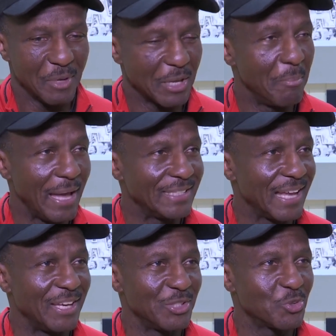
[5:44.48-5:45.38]
can
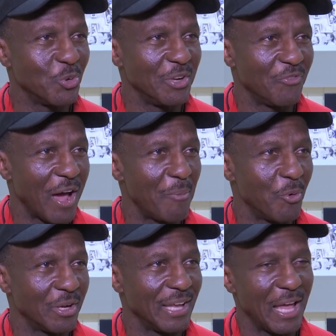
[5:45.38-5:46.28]
maintain it 25
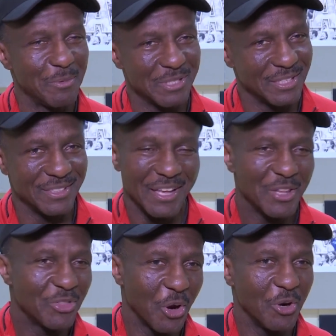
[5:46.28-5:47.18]
more games and
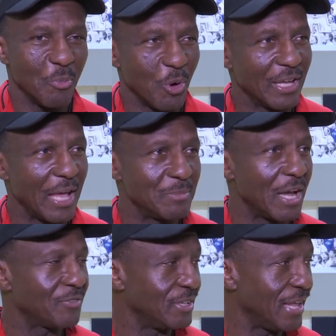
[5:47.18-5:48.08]
30 more games
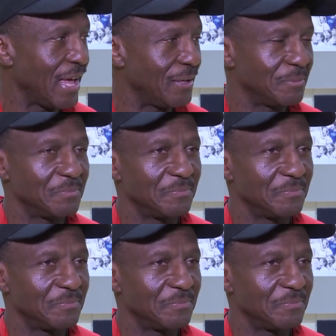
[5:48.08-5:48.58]
after that.